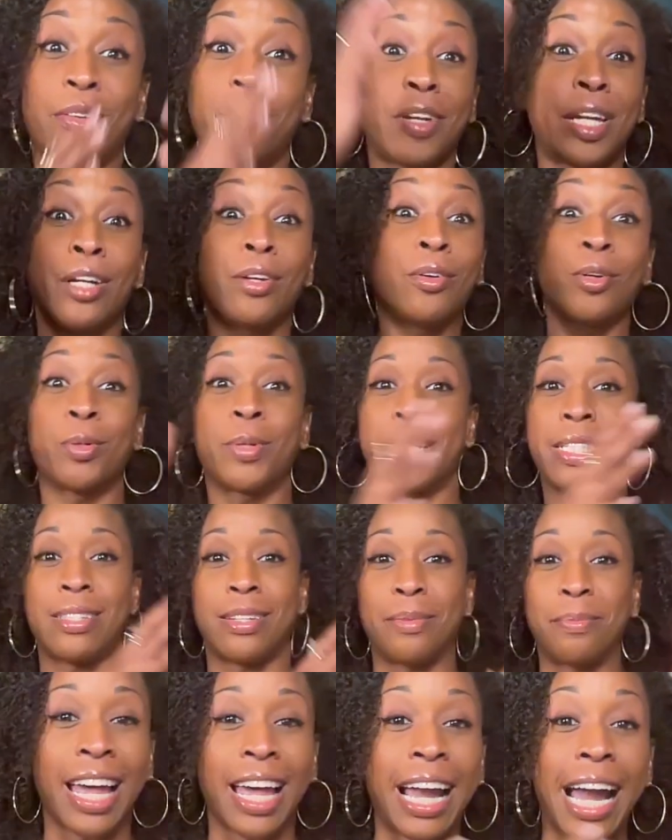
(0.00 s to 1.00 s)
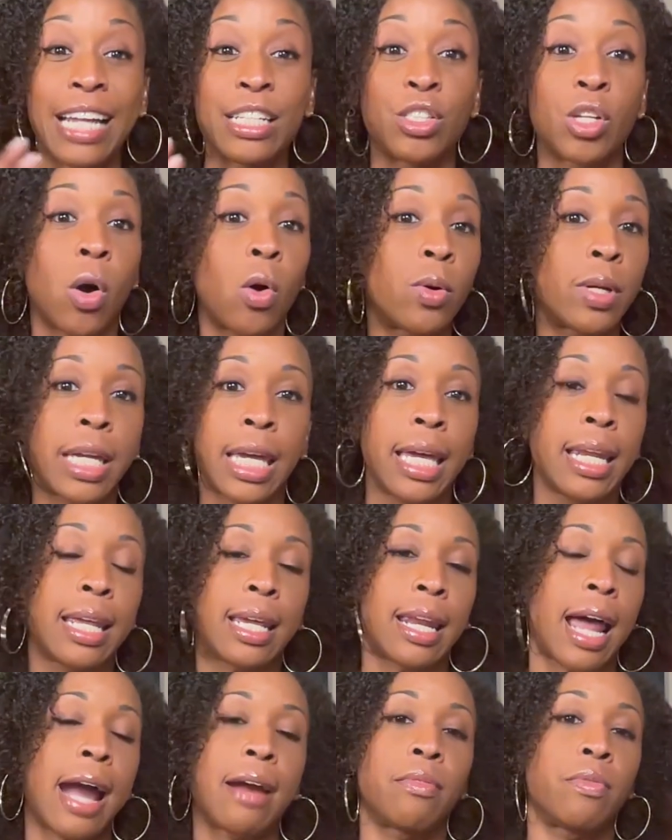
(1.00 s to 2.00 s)
of heroism. Like, I don't get
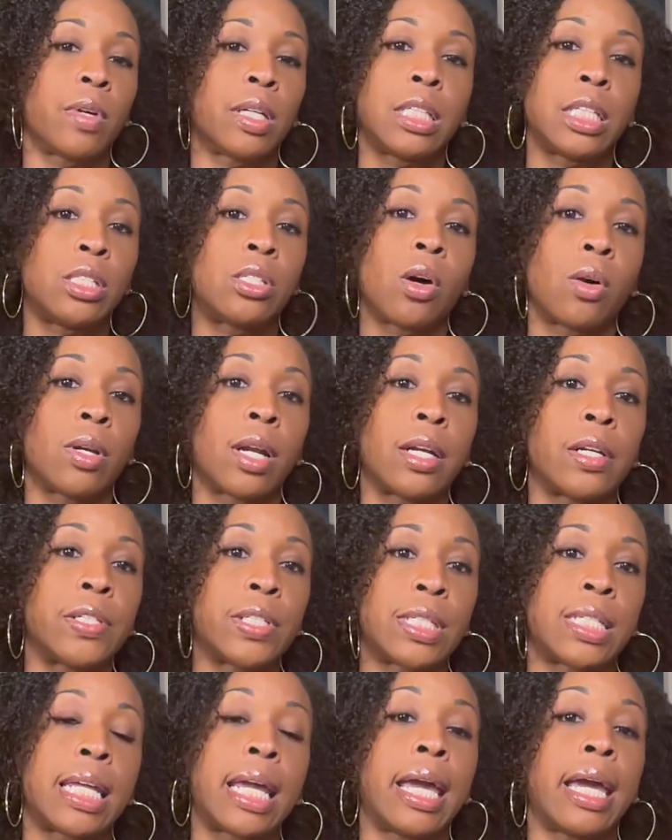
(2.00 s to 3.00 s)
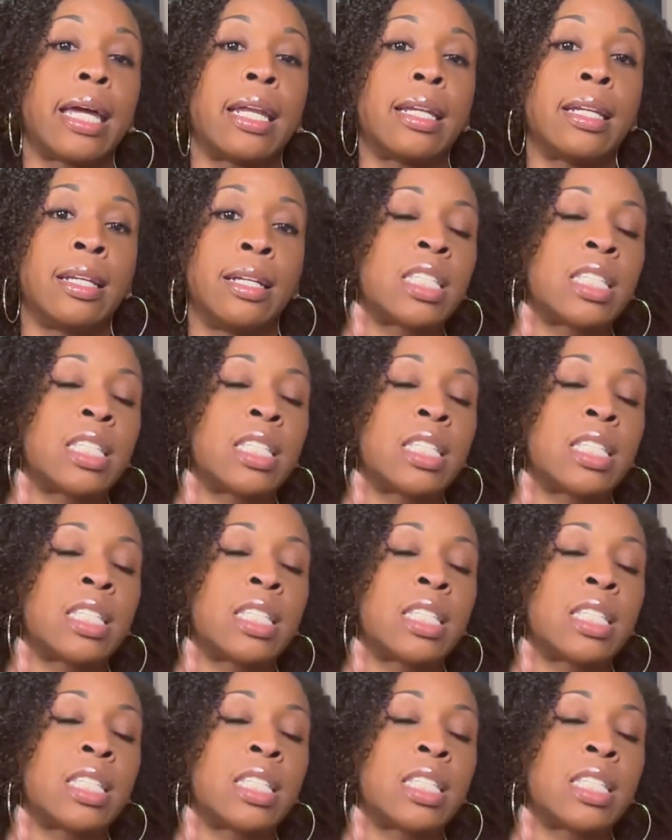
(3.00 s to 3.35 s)
it. I really don't understand.